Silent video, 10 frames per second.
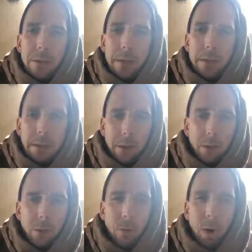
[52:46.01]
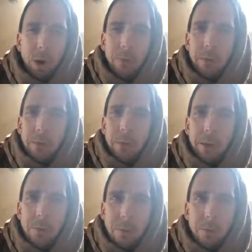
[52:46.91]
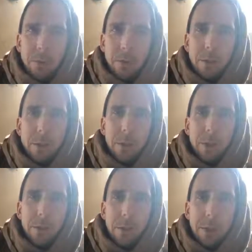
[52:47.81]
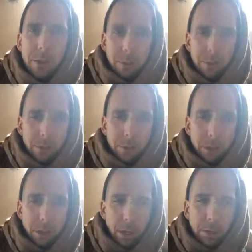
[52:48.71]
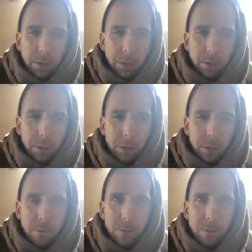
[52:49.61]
Take care of your wife, have children, educate them in Krishna consciousness.